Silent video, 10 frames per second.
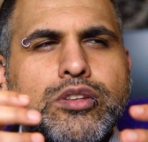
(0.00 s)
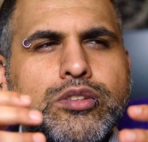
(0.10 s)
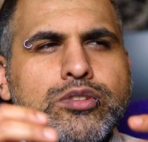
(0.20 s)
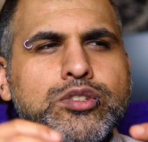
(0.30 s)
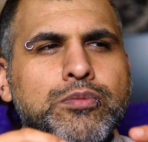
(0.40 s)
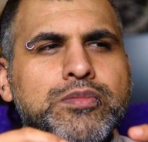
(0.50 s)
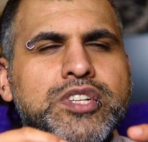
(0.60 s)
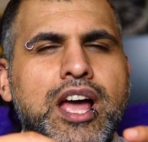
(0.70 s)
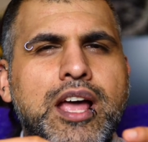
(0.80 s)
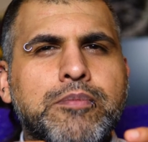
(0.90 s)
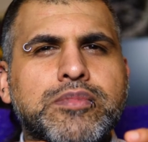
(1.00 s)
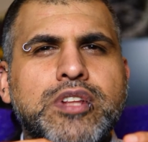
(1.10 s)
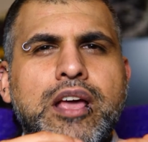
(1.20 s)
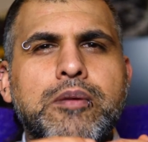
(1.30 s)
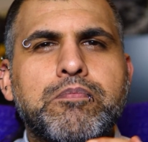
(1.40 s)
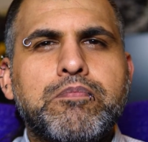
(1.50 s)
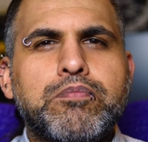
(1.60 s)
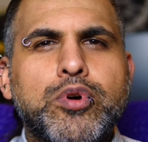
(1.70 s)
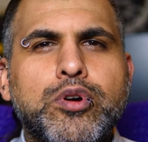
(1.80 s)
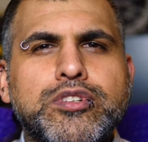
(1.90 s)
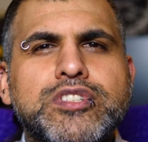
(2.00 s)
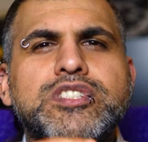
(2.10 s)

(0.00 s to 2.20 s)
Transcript: Sometimes like books,